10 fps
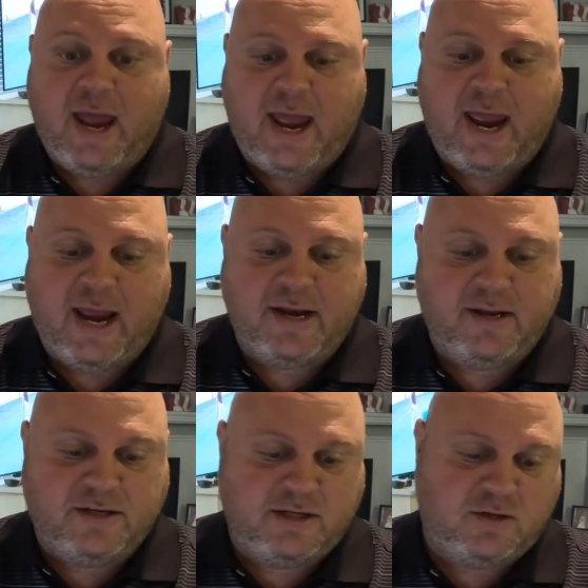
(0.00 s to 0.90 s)

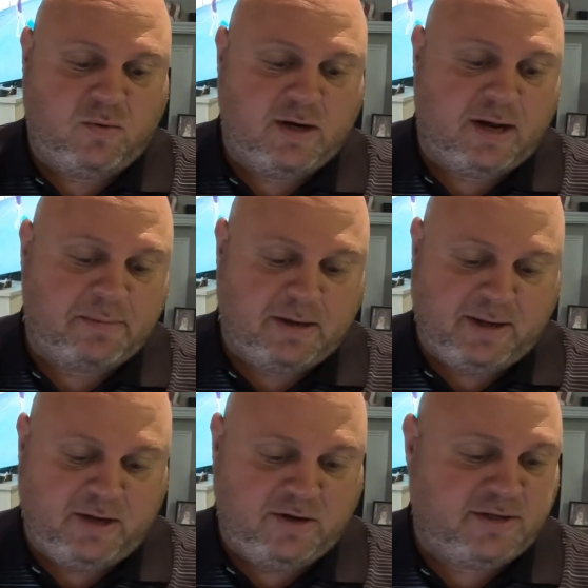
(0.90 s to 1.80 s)
And this is the one I'm going to
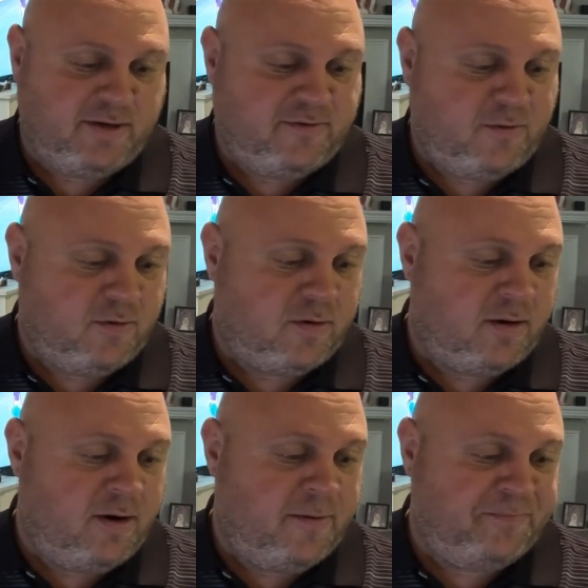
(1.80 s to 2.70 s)
be using
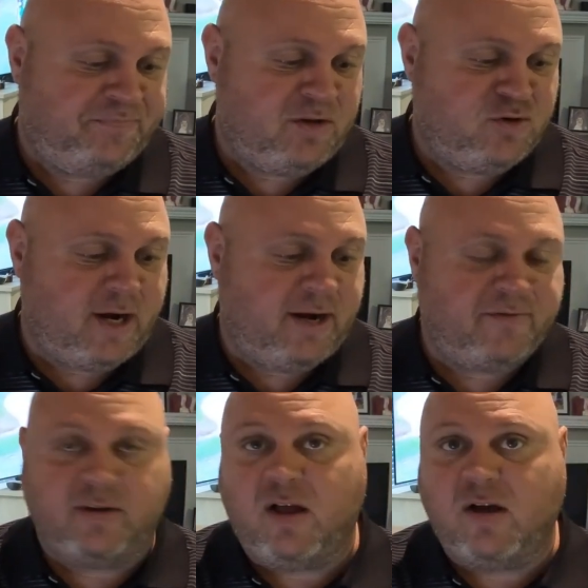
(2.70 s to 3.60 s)
for training
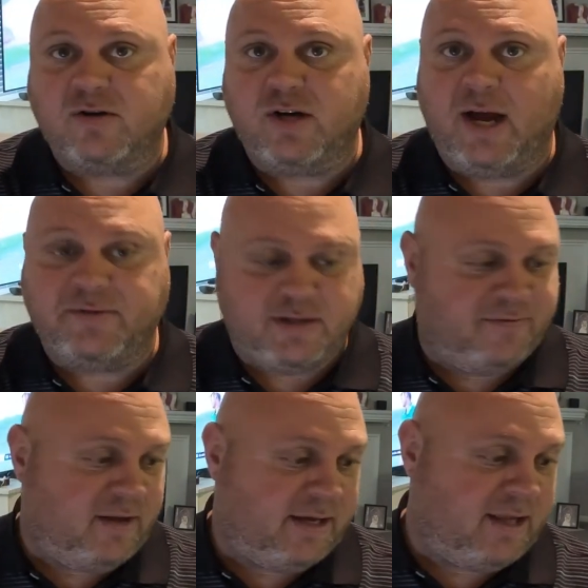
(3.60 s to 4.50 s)
for long drive,
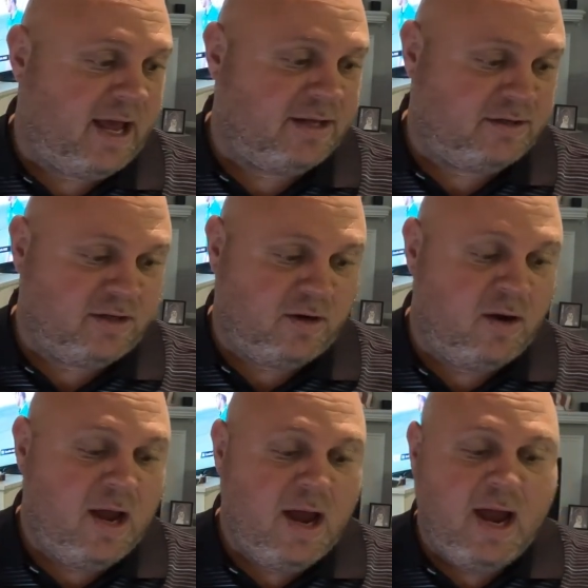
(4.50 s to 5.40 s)
stuff like that.
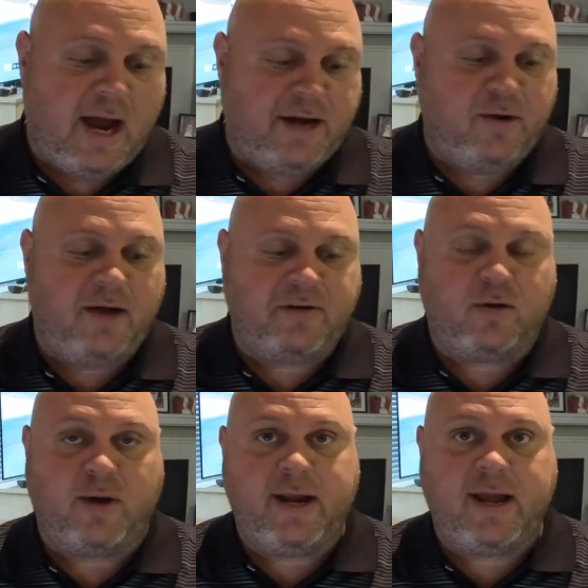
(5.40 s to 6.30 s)
So I do have a
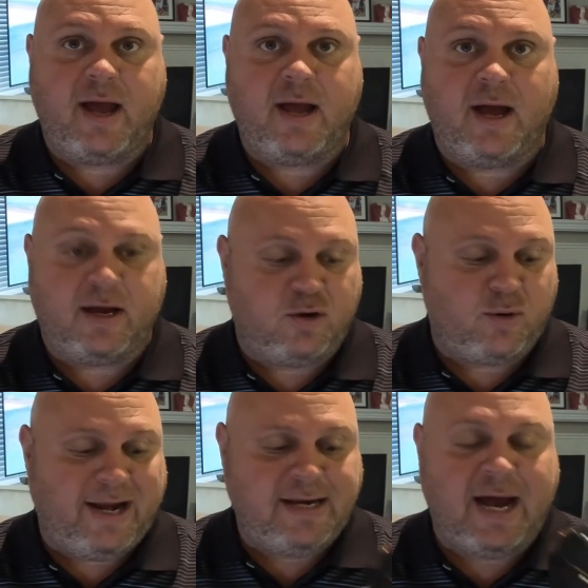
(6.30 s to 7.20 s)
green
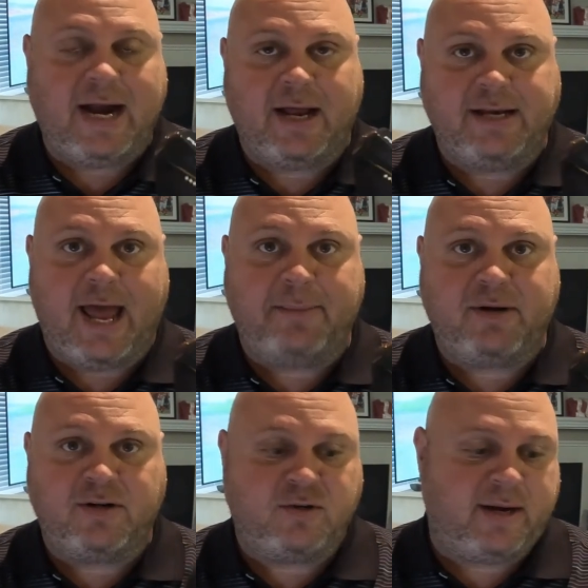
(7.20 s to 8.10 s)
dot
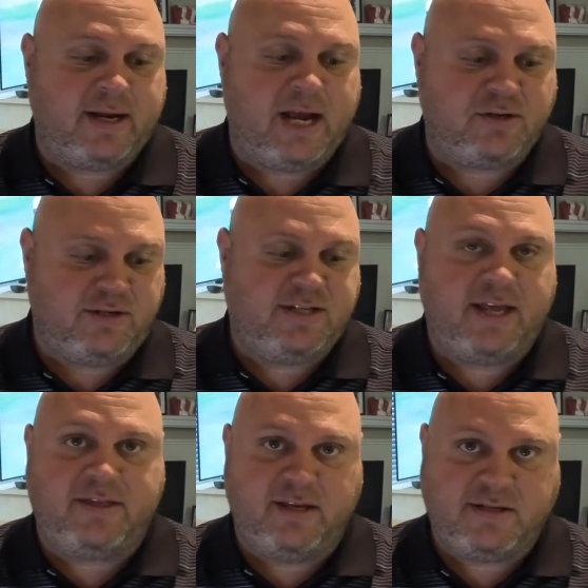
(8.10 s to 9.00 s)
adapter, so I can actually
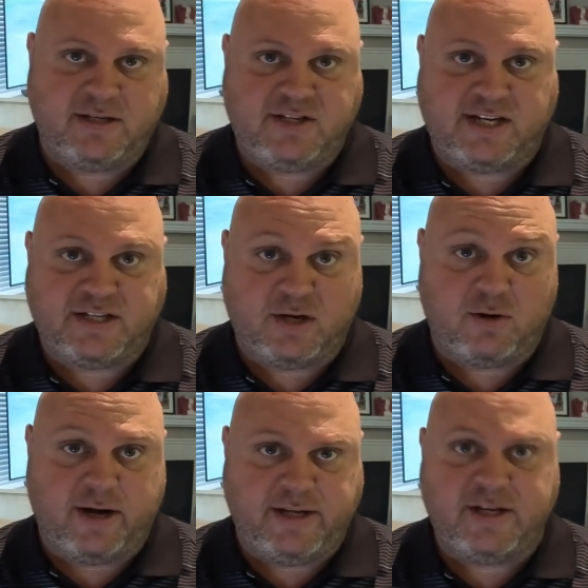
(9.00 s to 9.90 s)
set this to 6
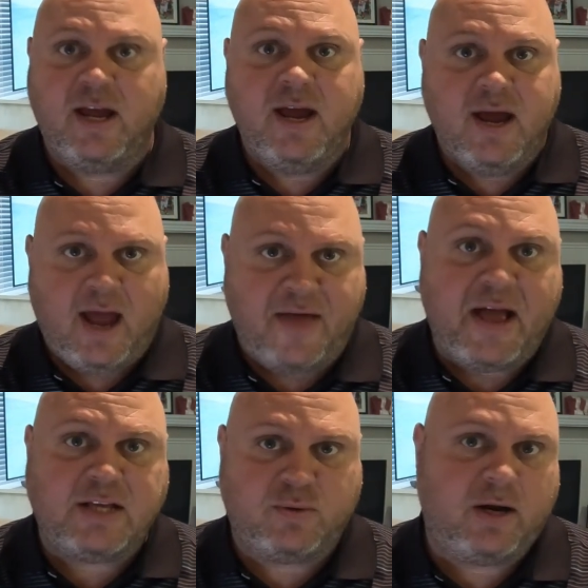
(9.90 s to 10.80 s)
degrees, and
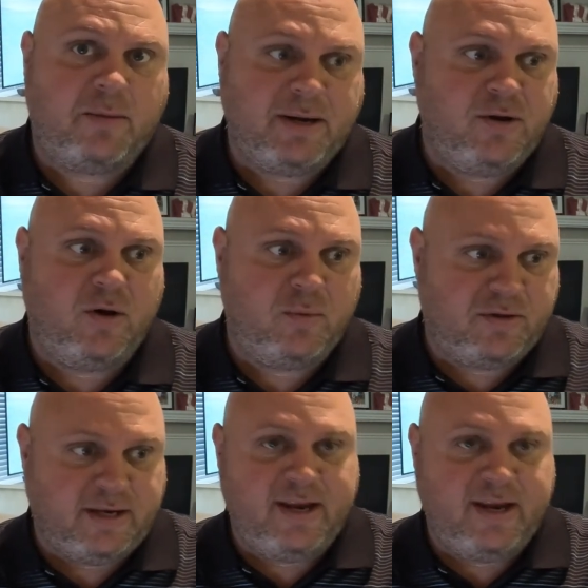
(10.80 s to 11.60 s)
that's what I'll be doing with a